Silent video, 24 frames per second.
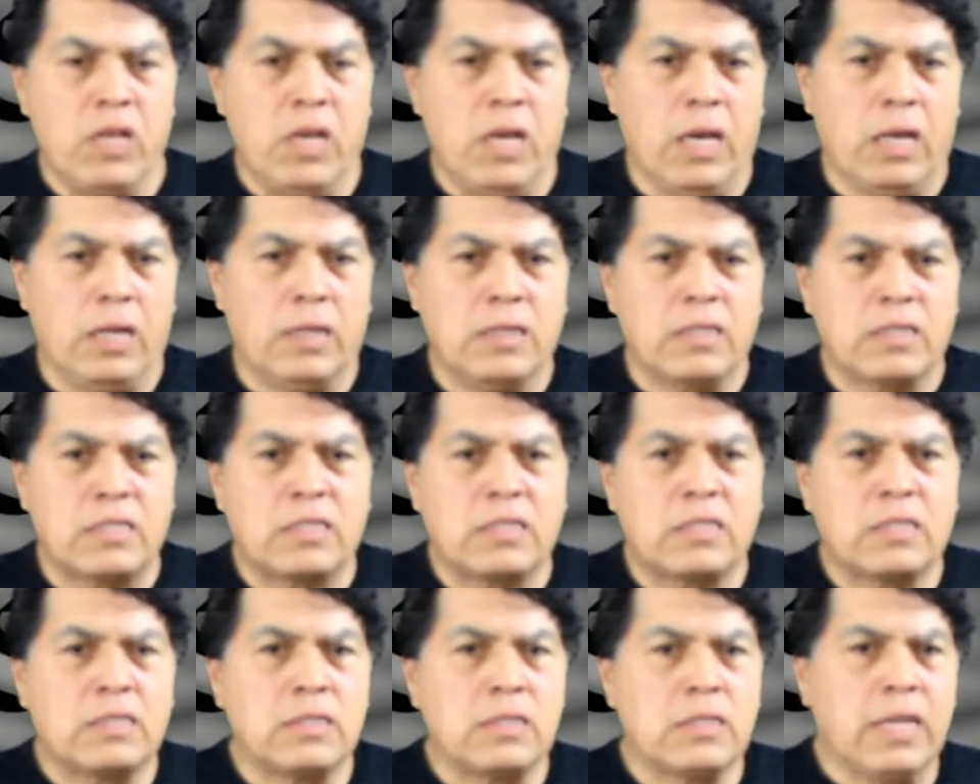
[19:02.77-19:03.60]
And
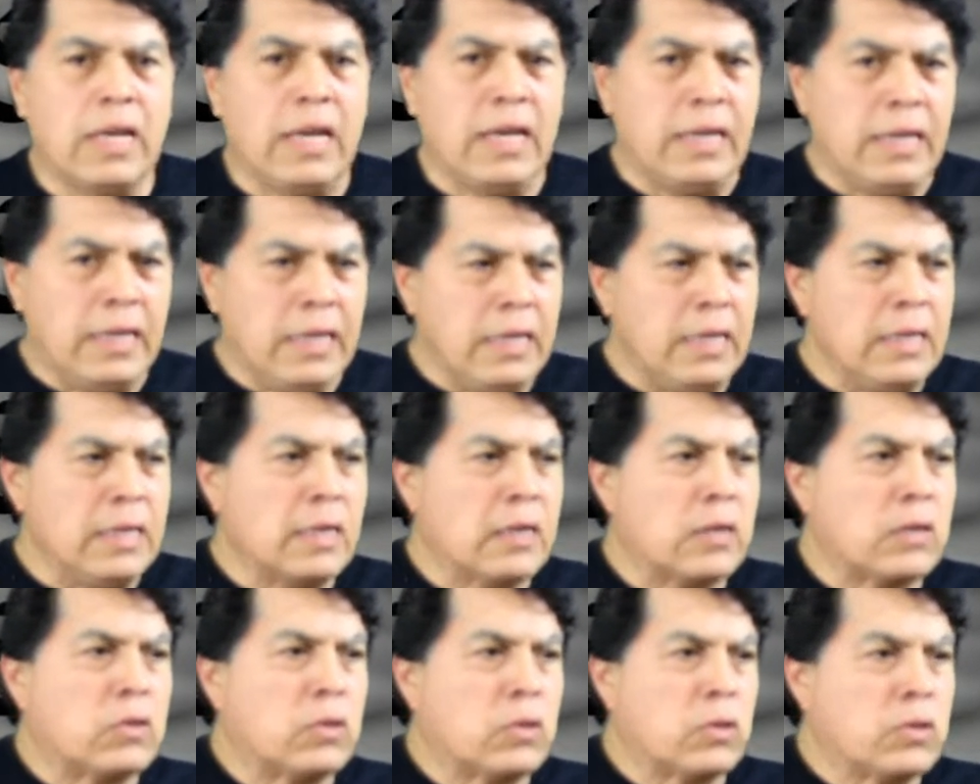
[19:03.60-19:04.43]
this lady,
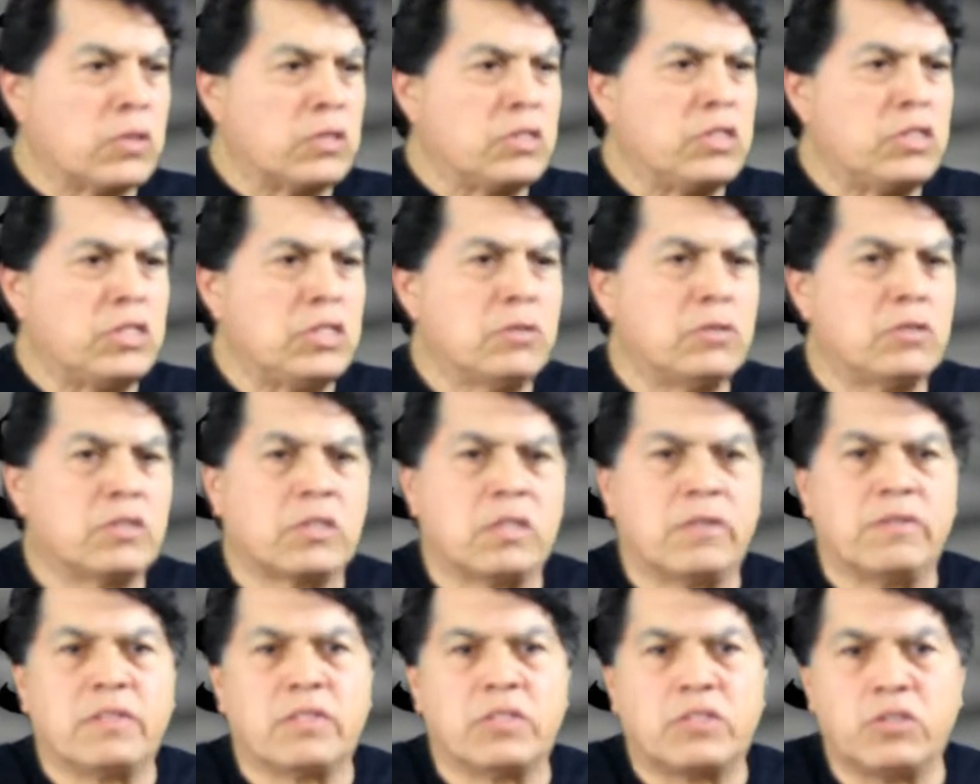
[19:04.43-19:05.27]
of course, she was
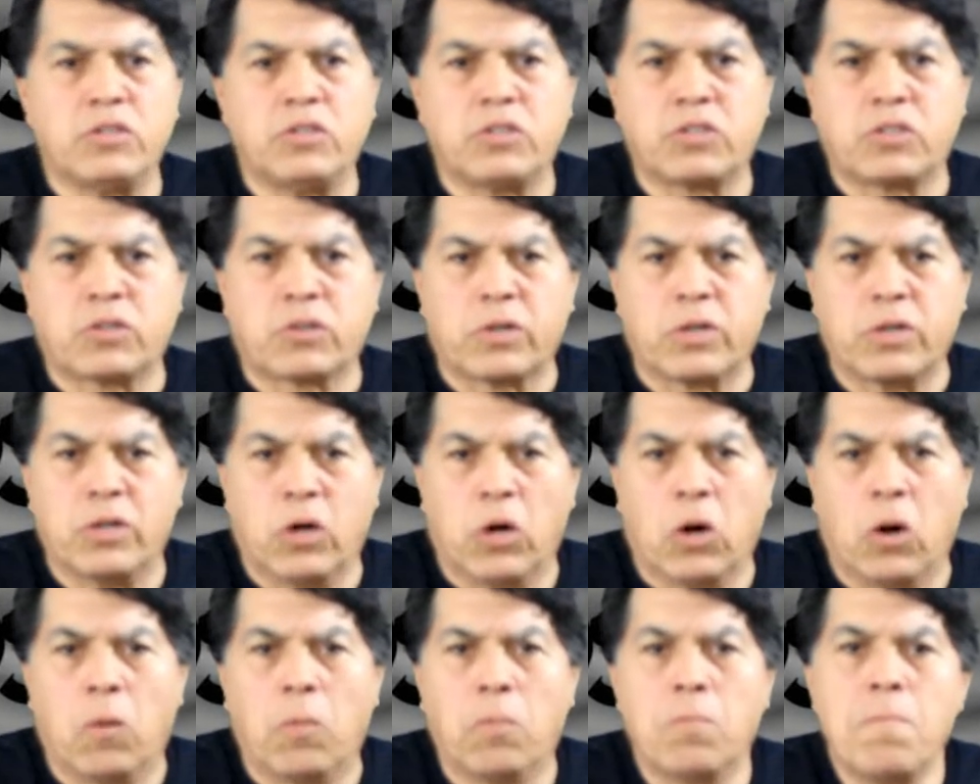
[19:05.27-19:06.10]
living in a two-story
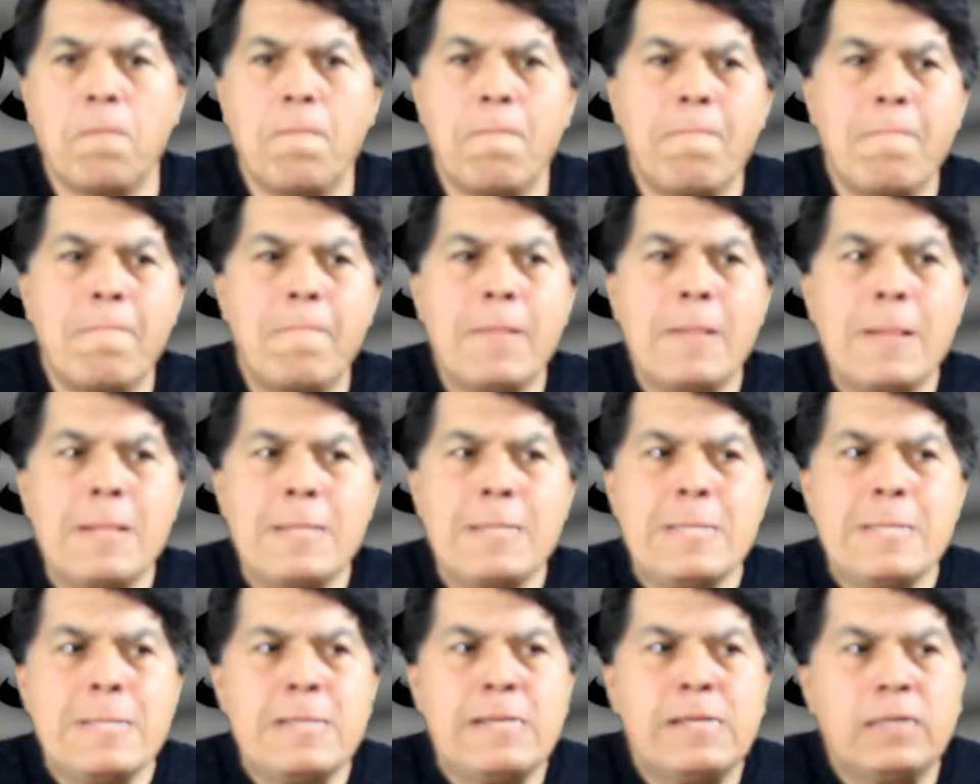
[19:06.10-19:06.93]
home.
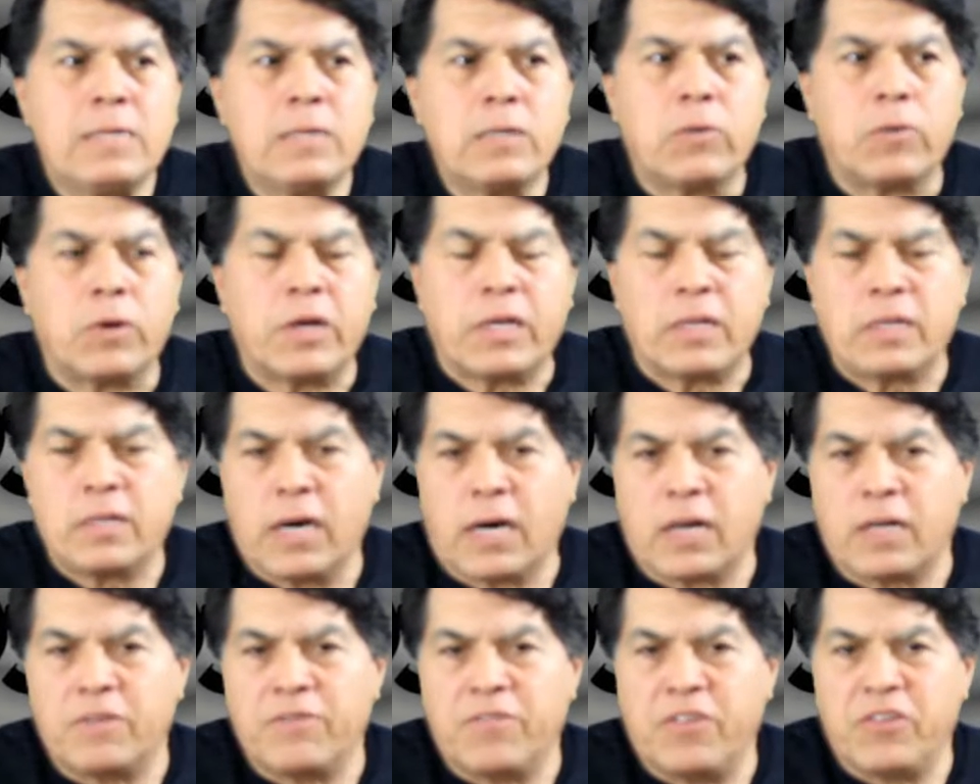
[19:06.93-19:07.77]
We had
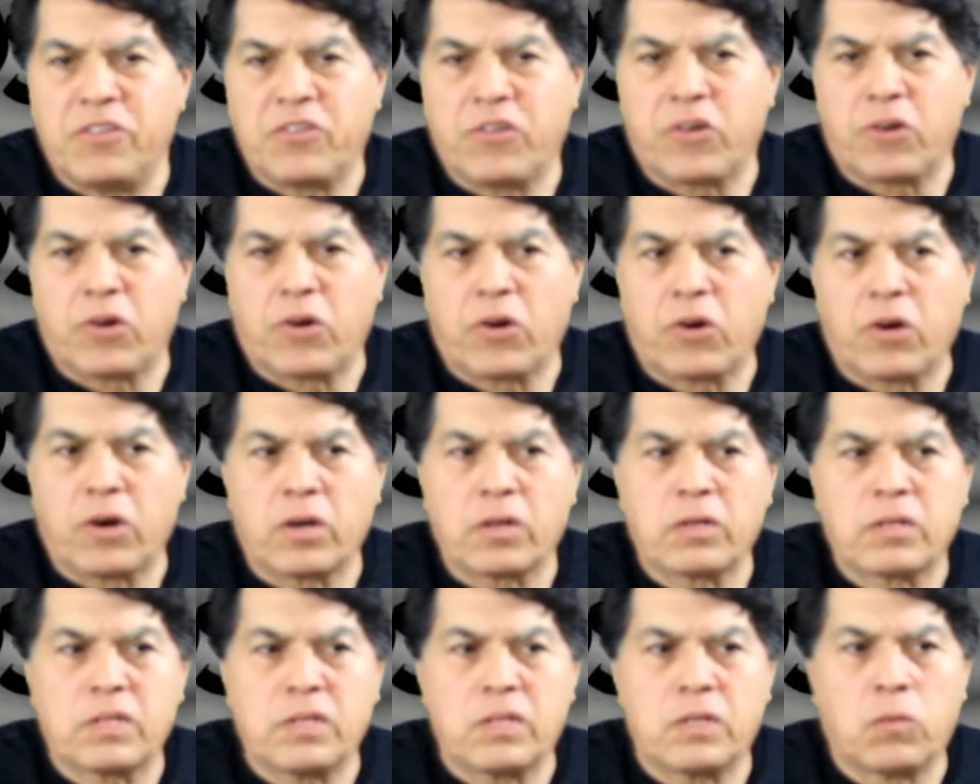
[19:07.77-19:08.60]
gone to visit
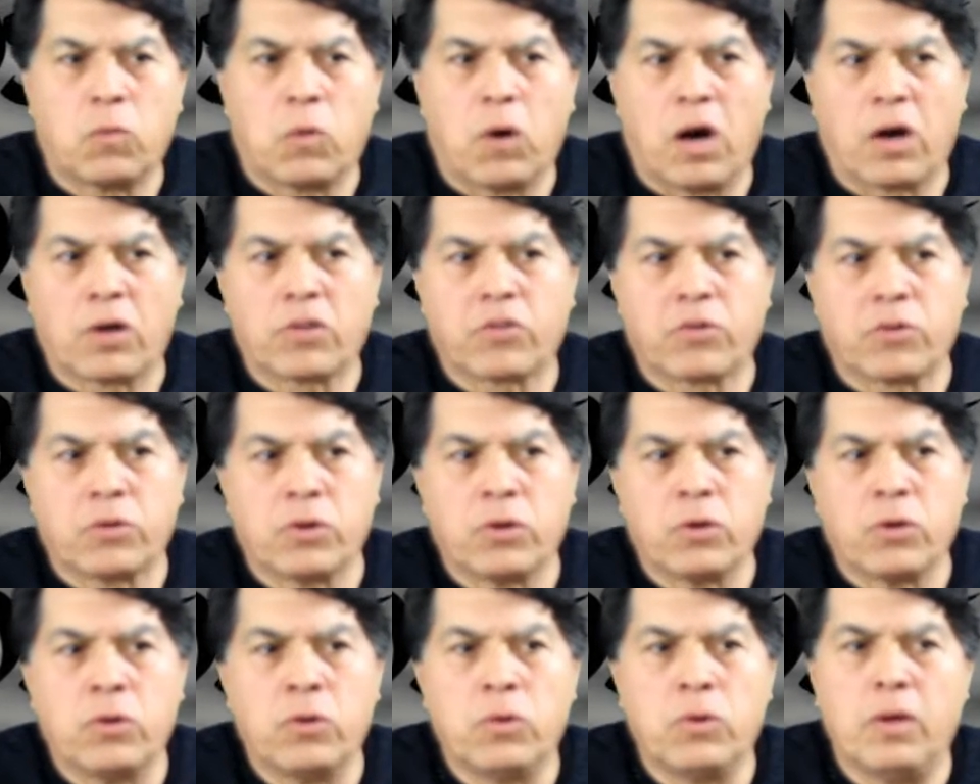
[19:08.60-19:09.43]
her, did a
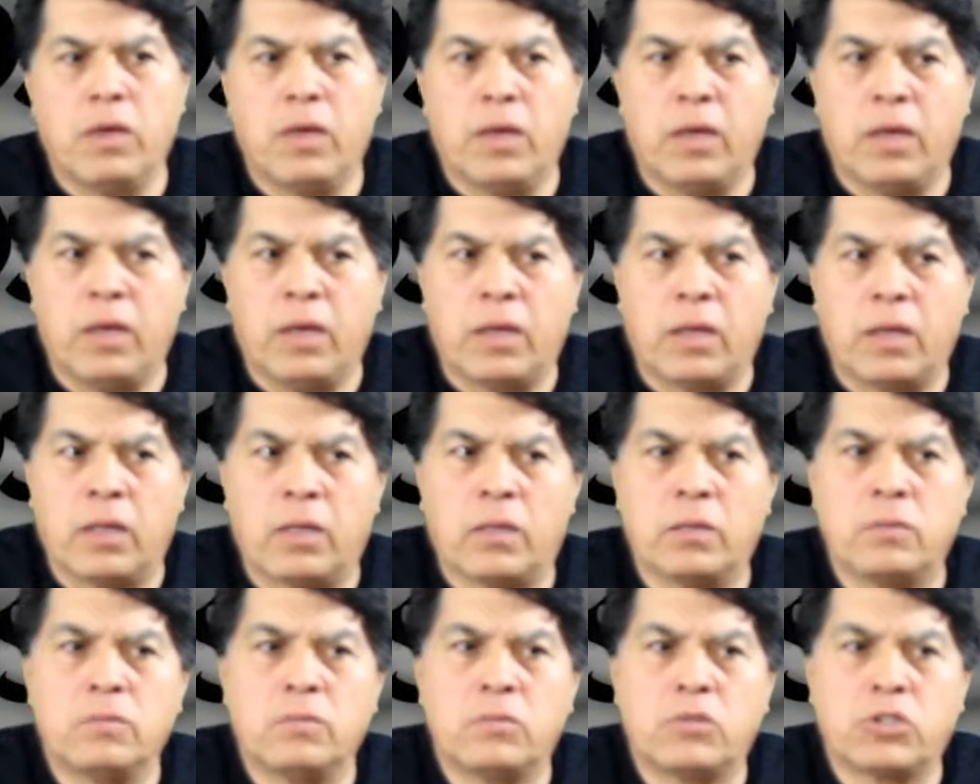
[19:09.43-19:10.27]
walkthrough,
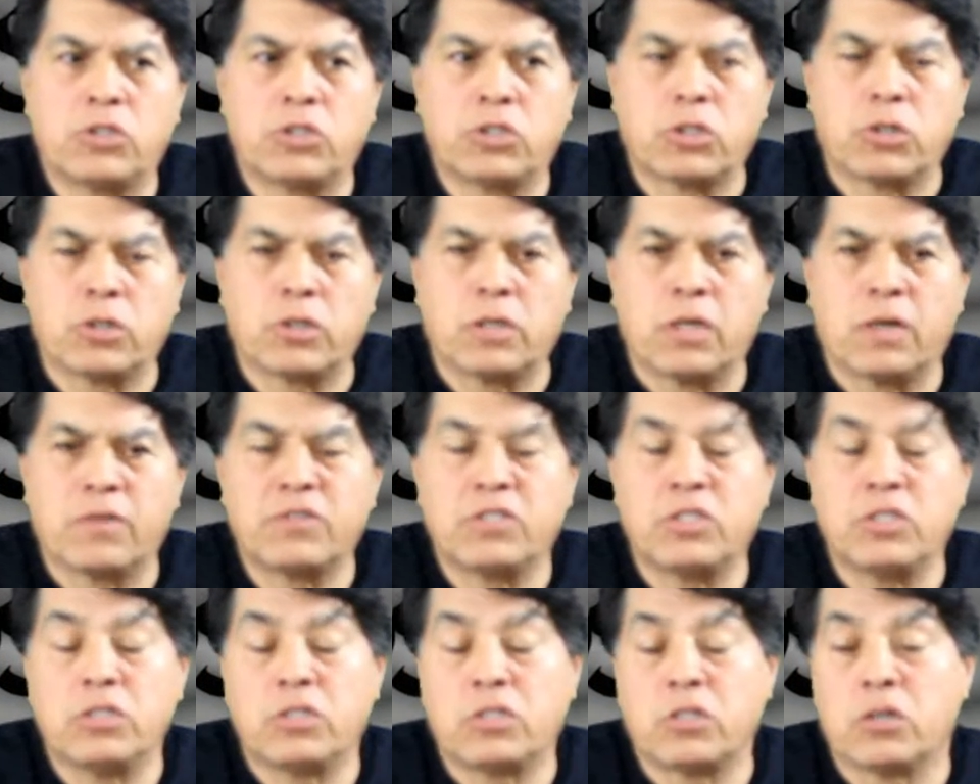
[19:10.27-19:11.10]
and sure
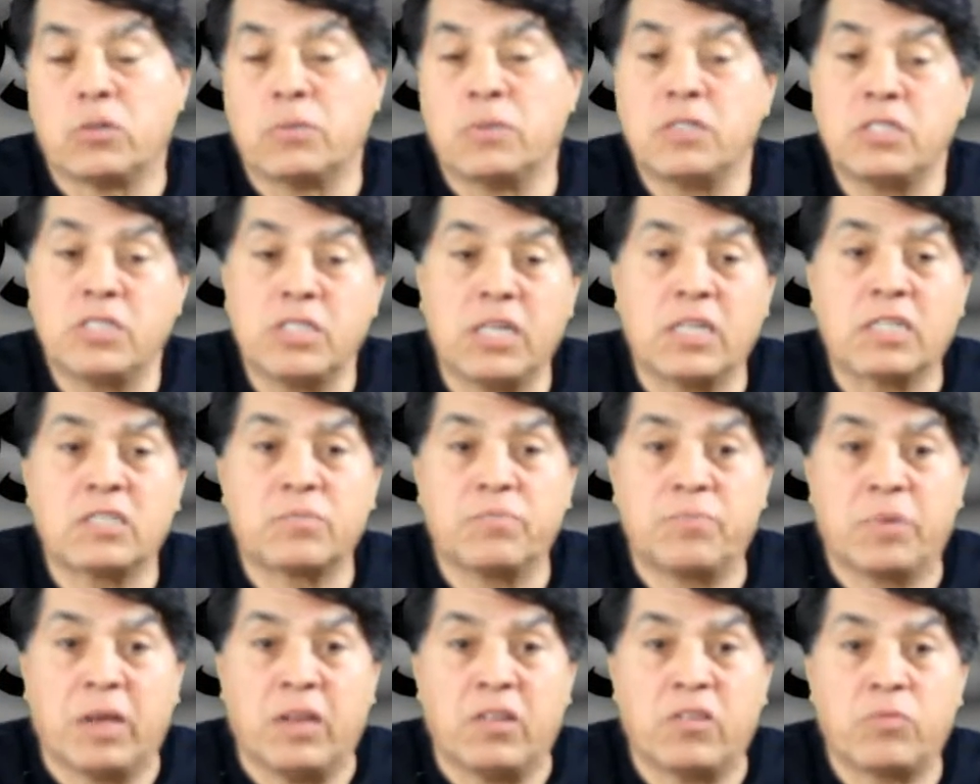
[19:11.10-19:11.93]
enough, she showed me she has
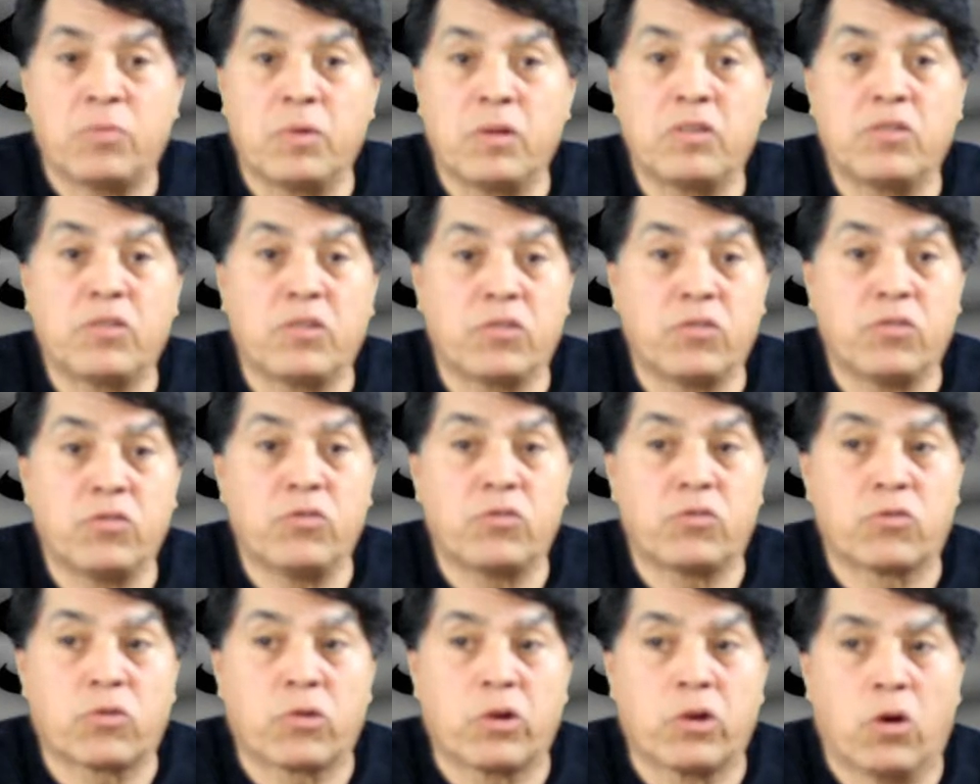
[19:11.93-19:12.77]
a basement. She has a
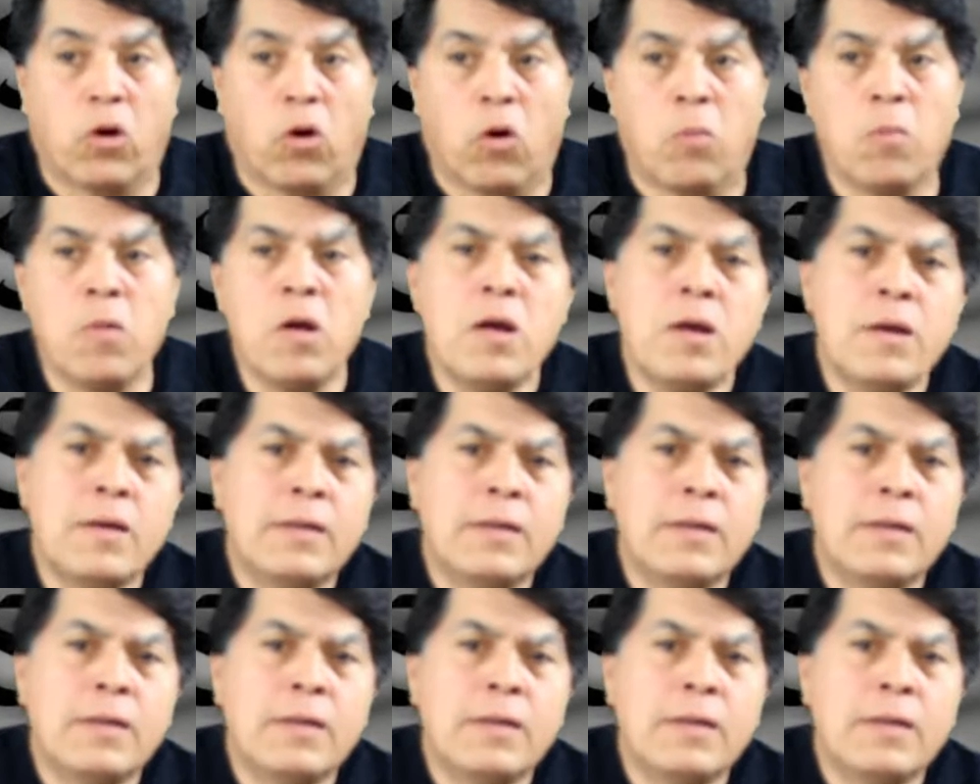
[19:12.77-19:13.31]
two-story home.